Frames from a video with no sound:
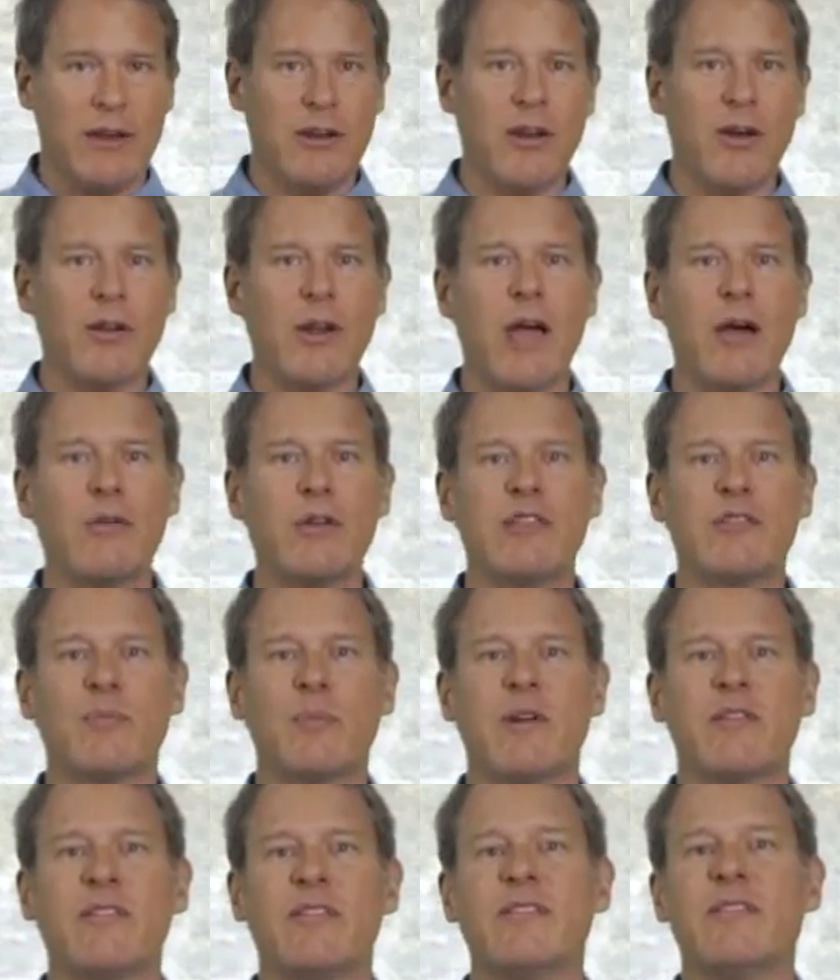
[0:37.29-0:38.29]
Note how he
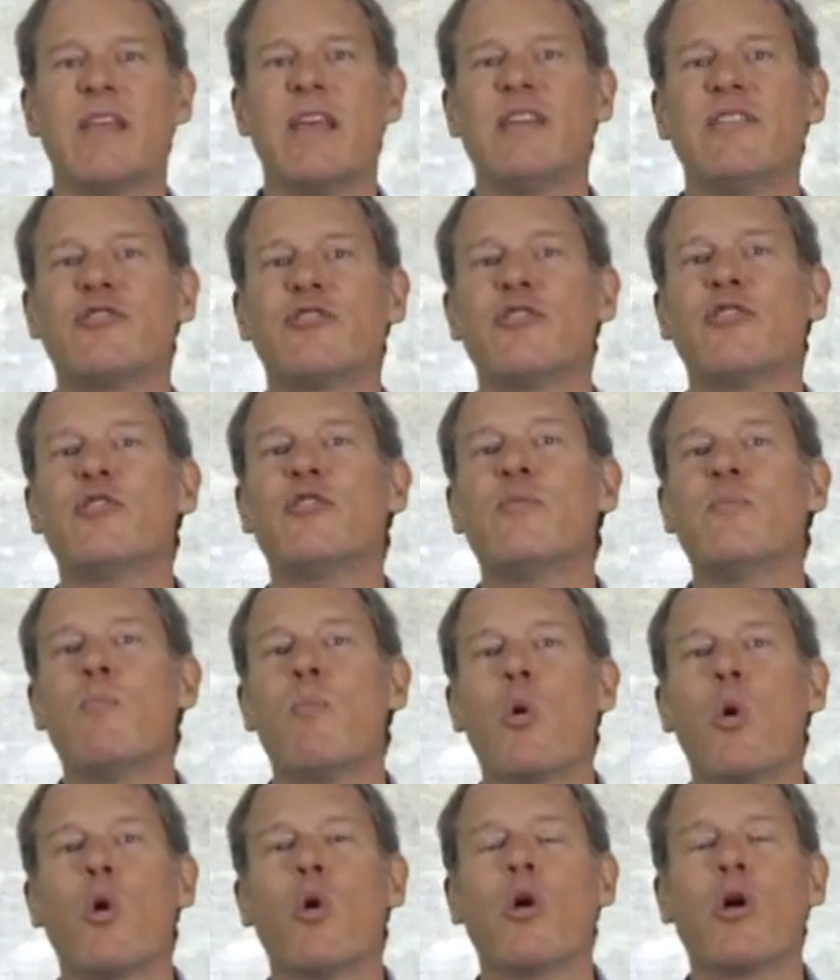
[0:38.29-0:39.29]
expresses a certain
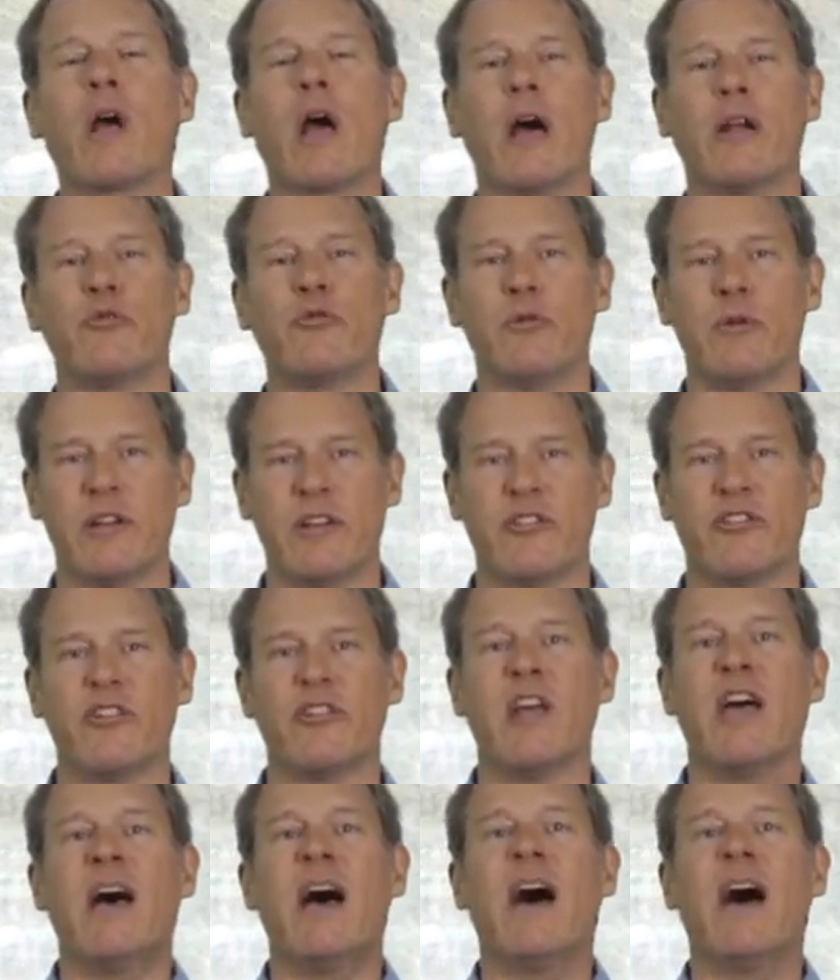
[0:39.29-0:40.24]
moral contradiction.